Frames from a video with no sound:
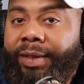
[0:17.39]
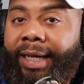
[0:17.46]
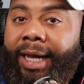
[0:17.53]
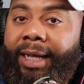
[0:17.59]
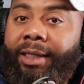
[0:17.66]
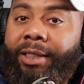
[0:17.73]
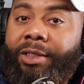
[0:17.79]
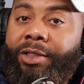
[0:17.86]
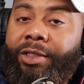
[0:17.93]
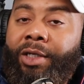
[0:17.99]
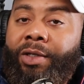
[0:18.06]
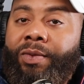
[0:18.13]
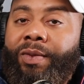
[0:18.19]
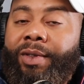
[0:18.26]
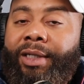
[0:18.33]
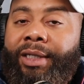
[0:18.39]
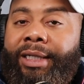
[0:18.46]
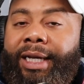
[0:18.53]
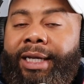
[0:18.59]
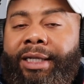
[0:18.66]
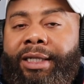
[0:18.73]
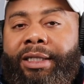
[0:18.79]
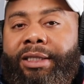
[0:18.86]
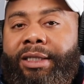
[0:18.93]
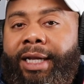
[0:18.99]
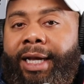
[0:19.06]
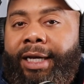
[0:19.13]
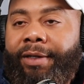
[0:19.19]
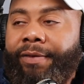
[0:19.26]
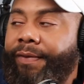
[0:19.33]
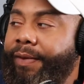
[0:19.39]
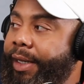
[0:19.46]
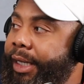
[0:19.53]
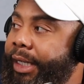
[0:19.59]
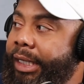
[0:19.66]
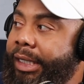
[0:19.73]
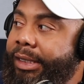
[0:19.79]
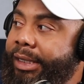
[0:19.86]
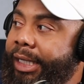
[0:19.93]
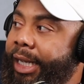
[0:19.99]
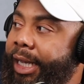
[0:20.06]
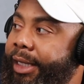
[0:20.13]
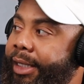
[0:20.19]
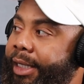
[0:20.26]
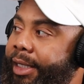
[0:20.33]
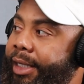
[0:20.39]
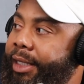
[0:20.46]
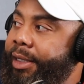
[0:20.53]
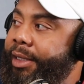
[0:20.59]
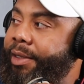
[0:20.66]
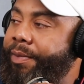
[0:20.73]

on the Ellen show, uh, he ended his life, and it said that he